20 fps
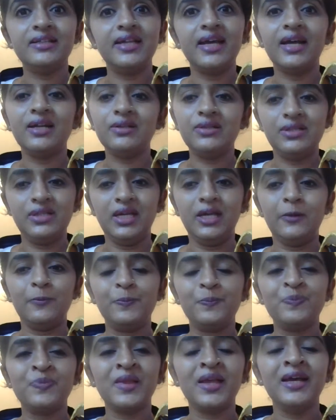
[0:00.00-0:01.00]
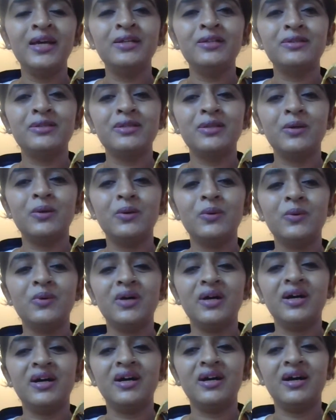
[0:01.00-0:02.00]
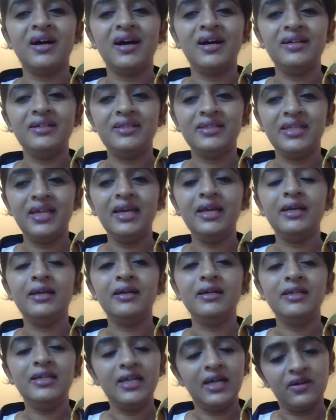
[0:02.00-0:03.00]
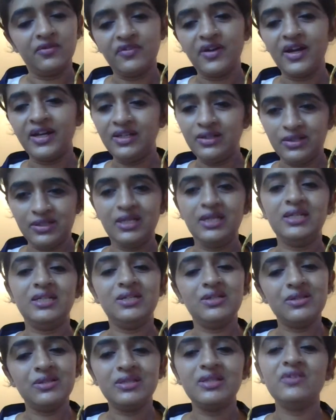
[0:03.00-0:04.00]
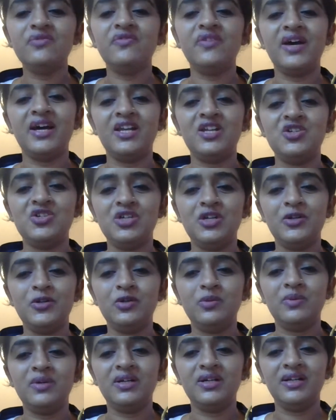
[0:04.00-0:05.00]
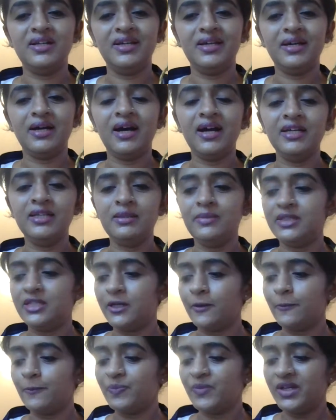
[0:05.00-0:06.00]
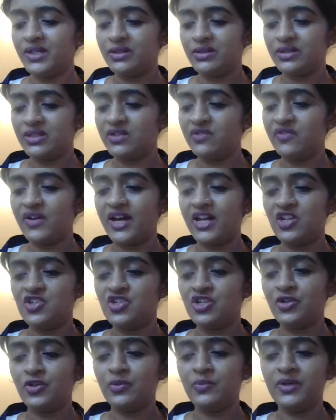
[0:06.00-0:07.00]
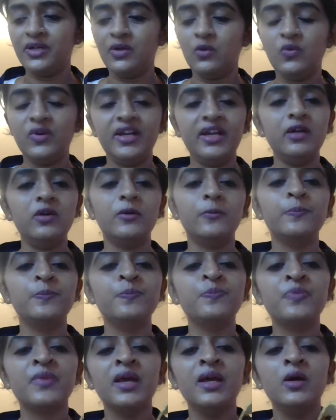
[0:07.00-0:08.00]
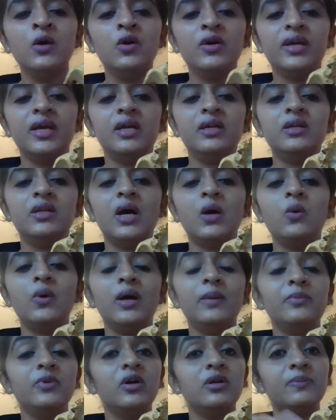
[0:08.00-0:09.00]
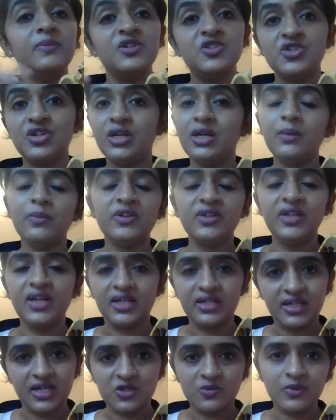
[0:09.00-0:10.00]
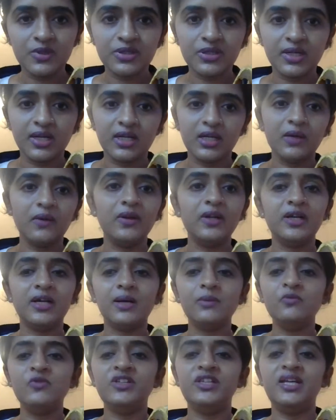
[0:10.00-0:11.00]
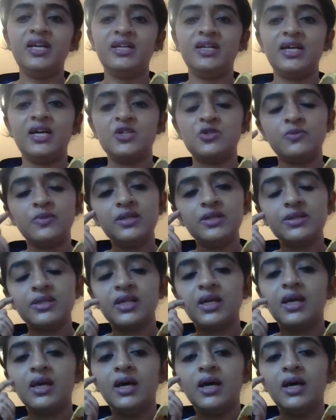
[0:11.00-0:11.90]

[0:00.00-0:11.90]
than seen. So I think, yeah, it is the pharyngeal tubercle. Hi, Nimita. It is the pharyngeal tubercle. Very good. Okay, now I'm not mentioning about the attachments right now. I'll come with the attachments.